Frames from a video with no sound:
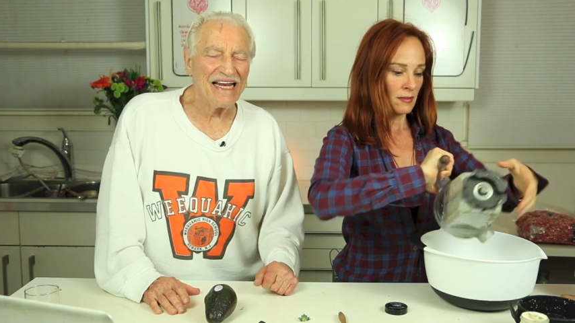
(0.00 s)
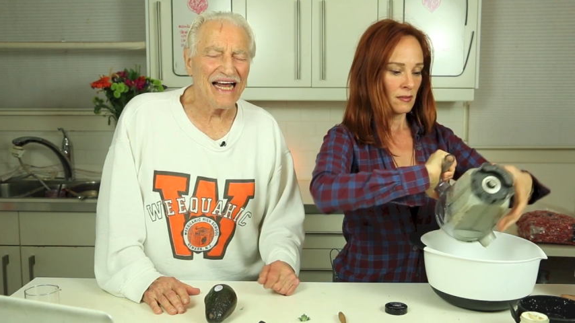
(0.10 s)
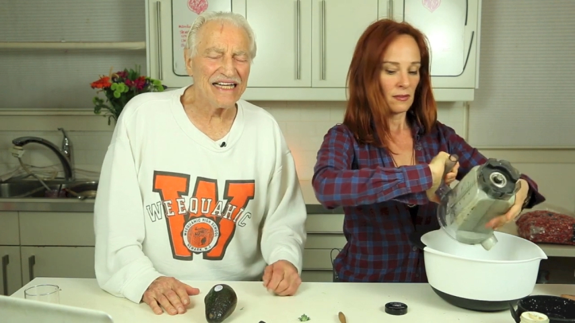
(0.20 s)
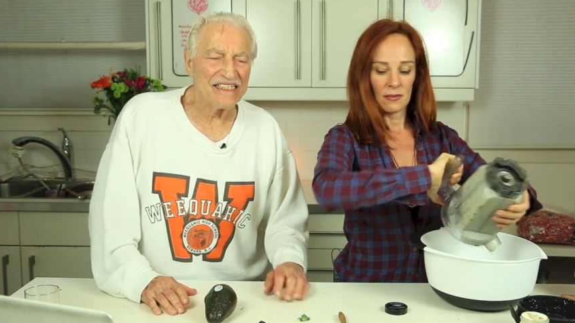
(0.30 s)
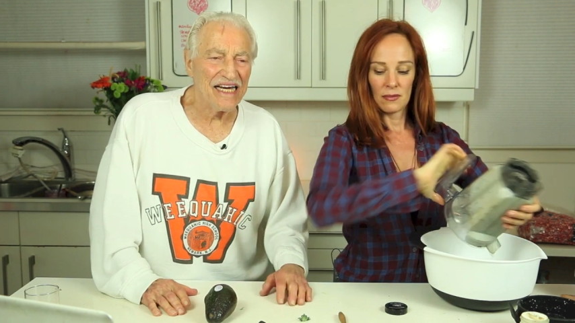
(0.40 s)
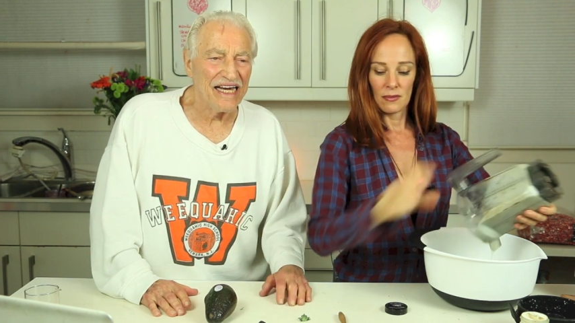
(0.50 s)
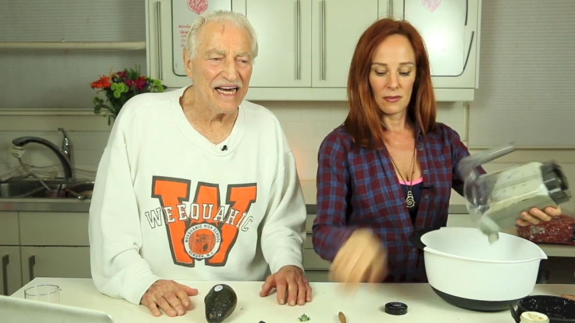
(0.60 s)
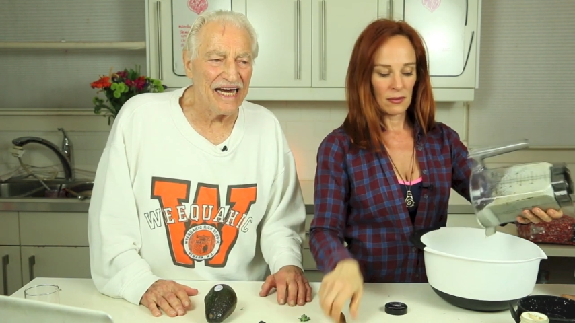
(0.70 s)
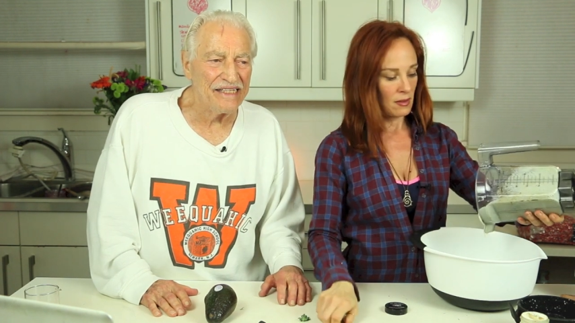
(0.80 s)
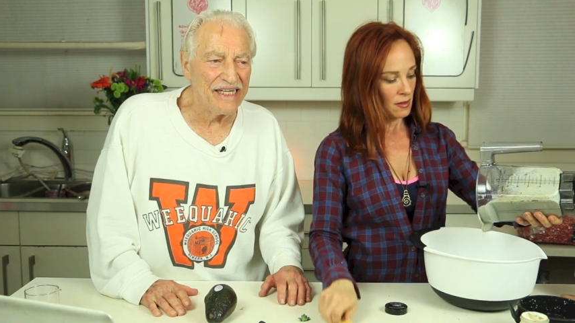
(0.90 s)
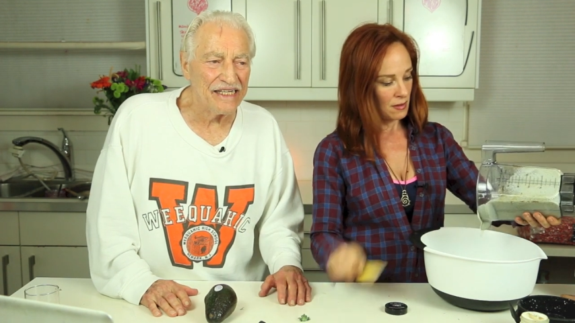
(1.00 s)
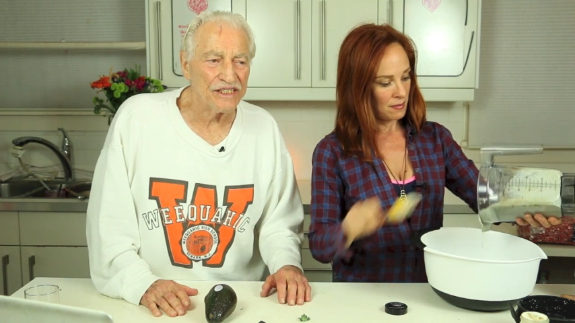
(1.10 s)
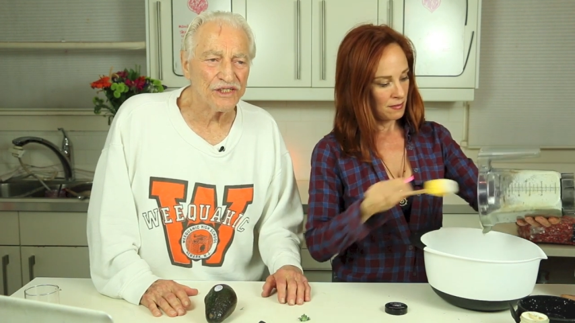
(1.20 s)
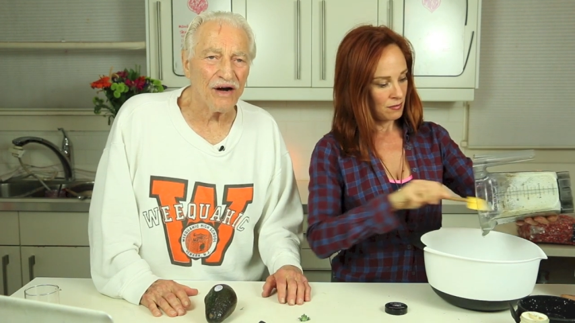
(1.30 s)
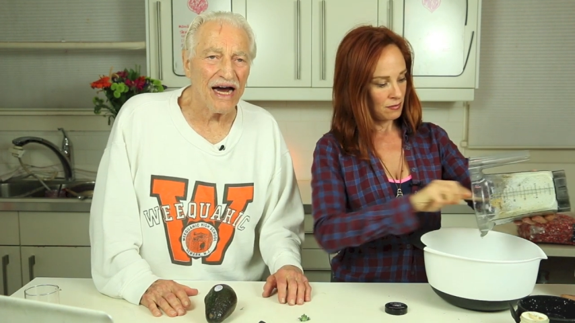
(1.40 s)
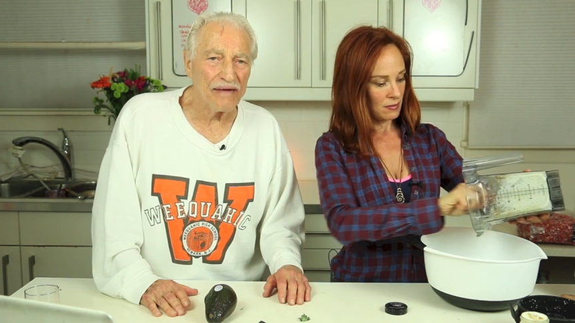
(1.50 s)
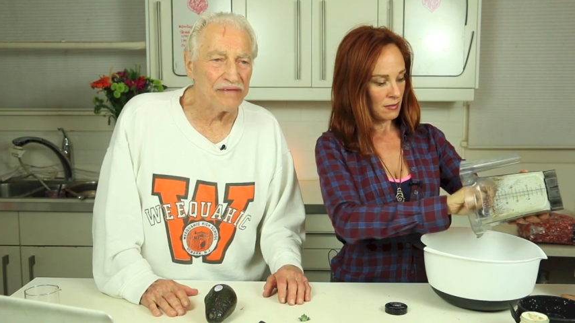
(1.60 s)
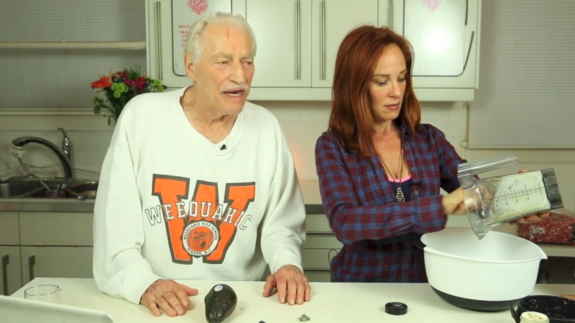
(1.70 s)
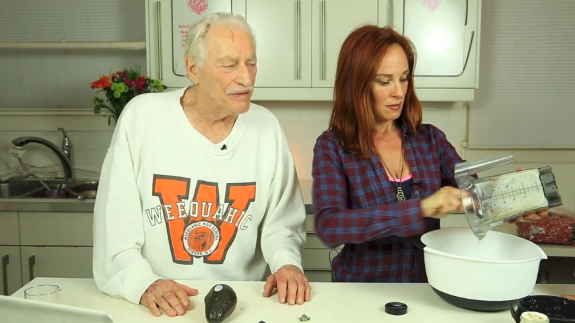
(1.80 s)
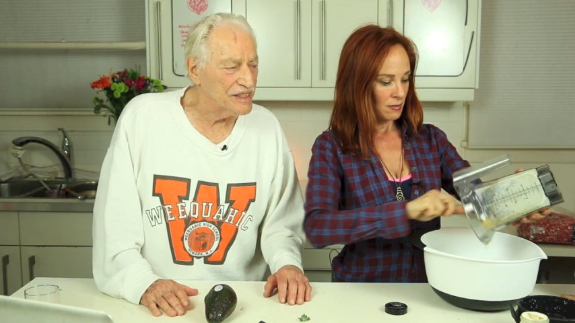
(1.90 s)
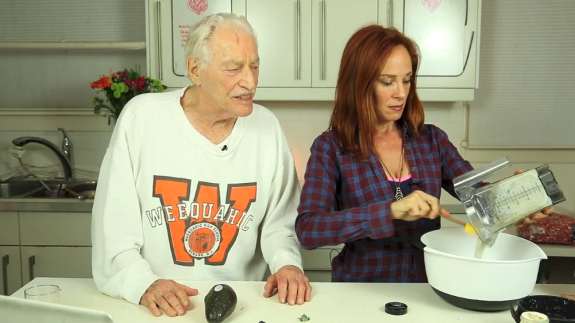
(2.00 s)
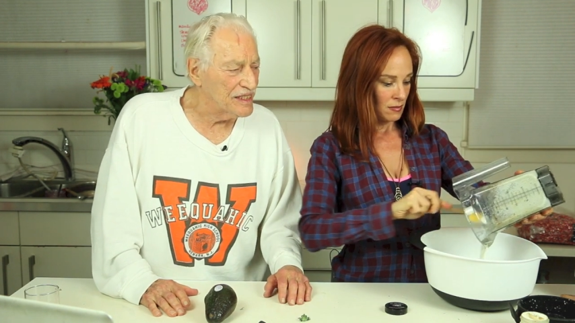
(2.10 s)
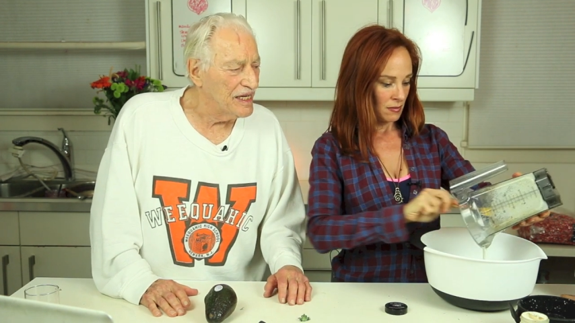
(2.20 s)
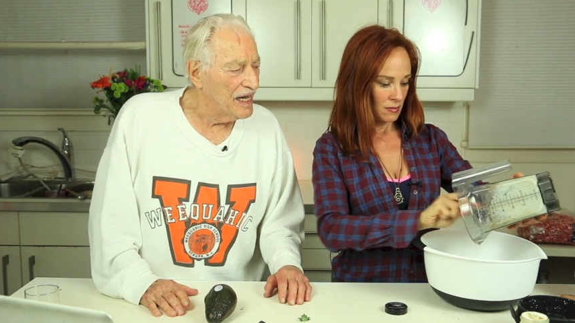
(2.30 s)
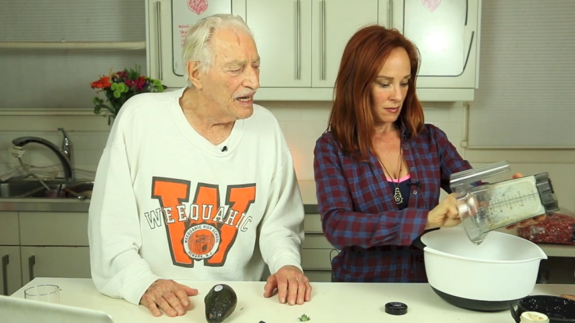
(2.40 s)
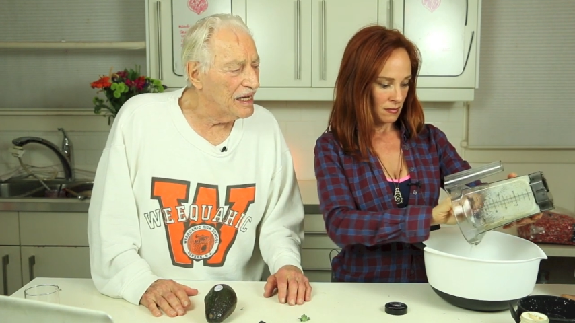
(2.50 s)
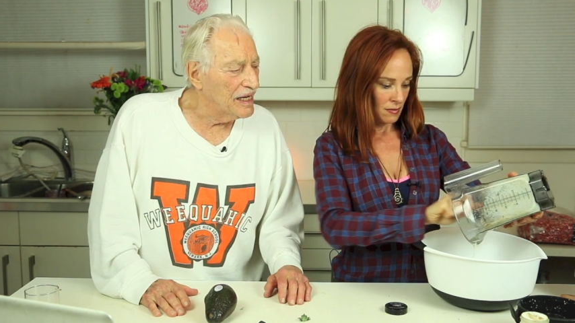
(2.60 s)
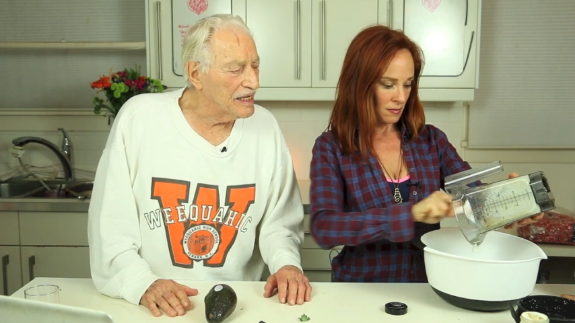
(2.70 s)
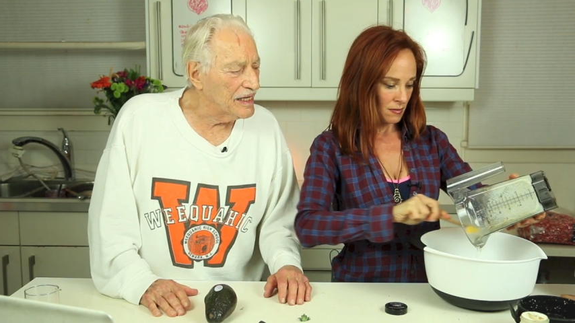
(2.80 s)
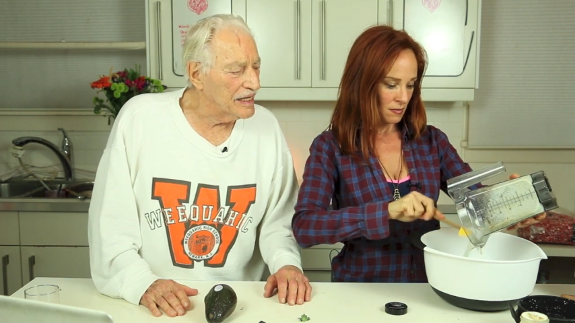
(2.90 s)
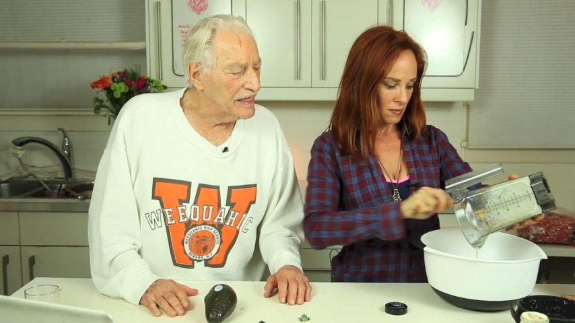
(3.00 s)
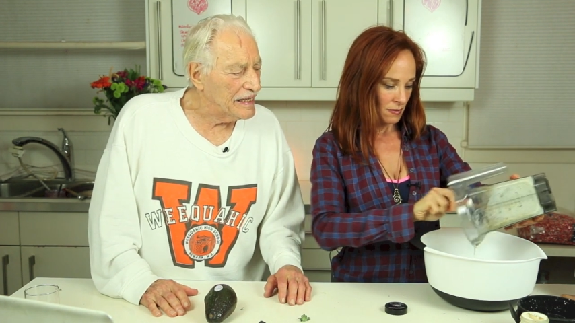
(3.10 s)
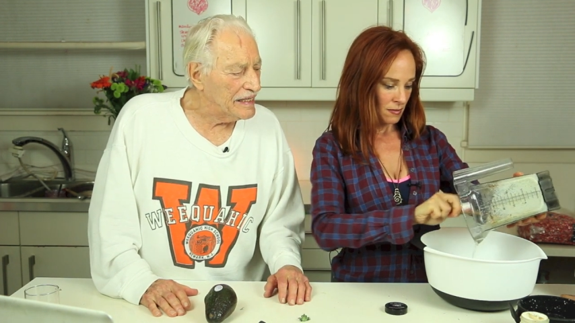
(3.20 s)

Speaker 1: that's a Indian tribe that was uh,